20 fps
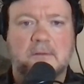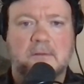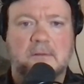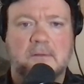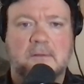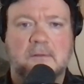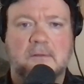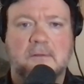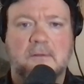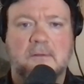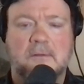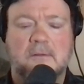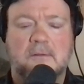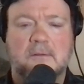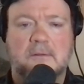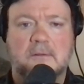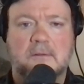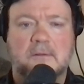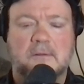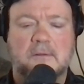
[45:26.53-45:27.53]

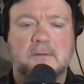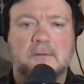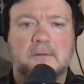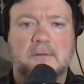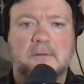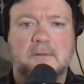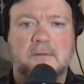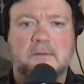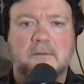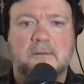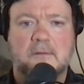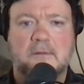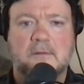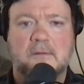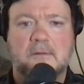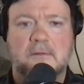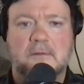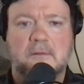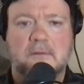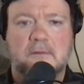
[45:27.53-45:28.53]

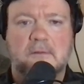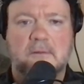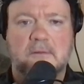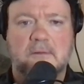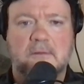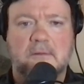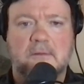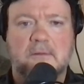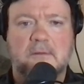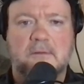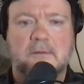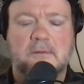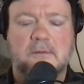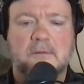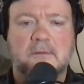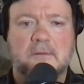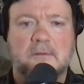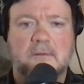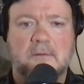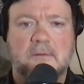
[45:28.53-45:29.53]

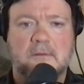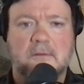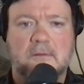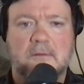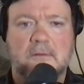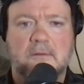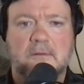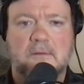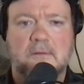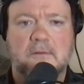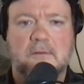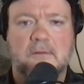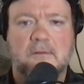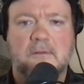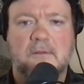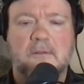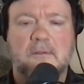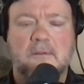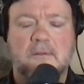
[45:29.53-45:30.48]
The person shown says nothing.